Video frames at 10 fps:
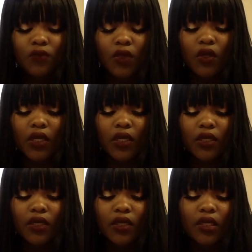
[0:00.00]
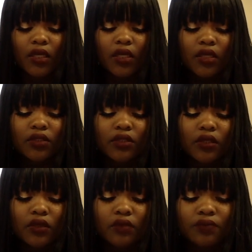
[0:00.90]
Okay,
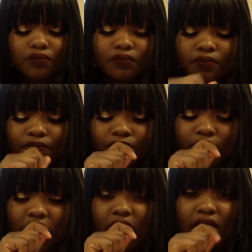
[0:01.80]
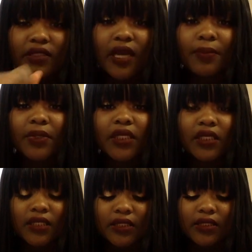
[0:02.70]
so the next topic
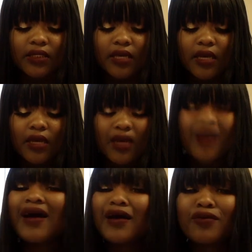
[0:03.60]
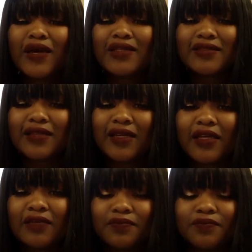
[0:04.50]
is how do I study?